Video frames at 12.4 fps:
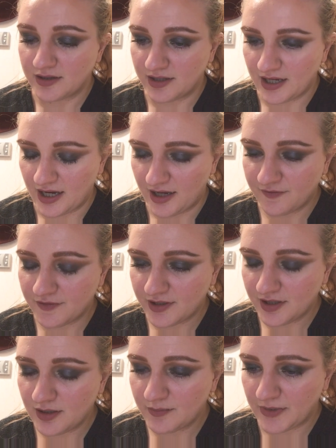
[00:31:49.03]
The
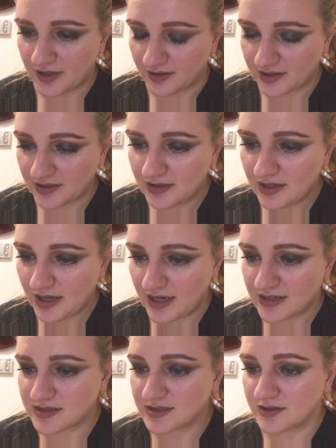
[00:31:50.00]
African American
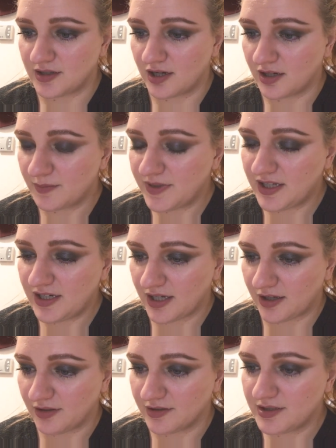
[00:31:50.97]
has long been
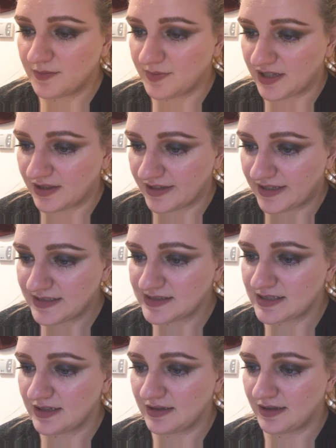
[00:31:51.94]
held to be
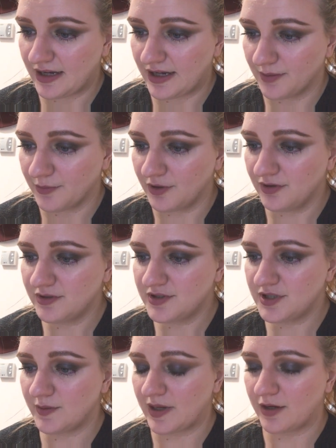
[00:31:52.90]
less liable
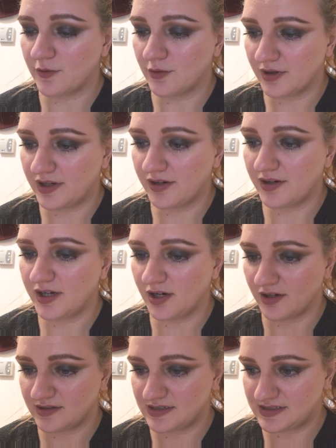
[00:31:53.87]
to a coronary
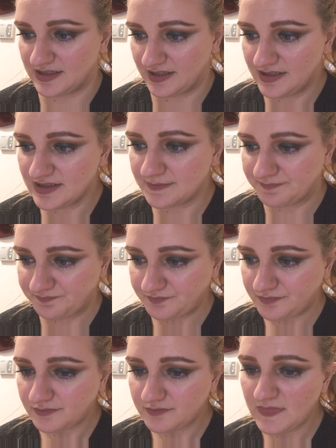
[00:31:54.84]
heart disease
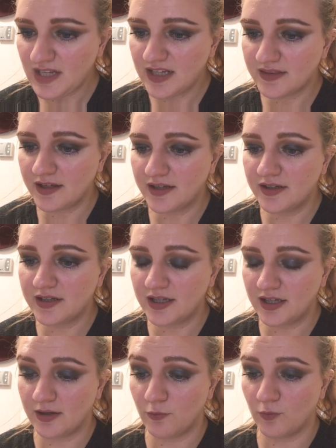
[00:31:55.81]
than
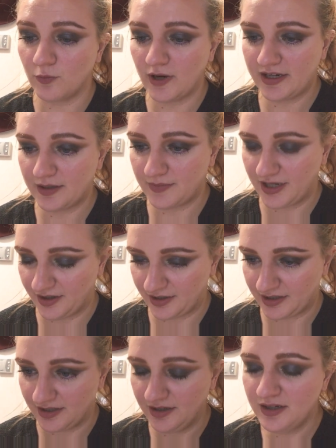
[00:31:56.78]
the white
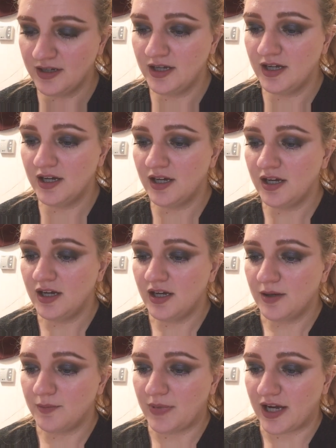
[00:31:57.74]
American,
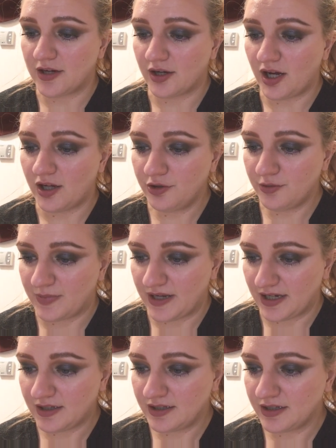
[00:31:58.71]
but
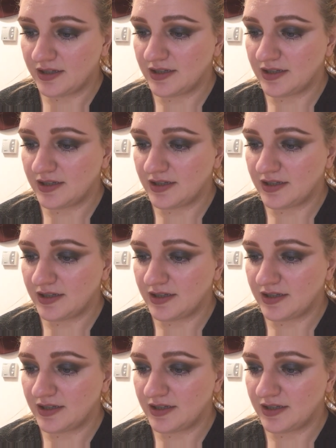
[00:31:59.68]
Holubeck,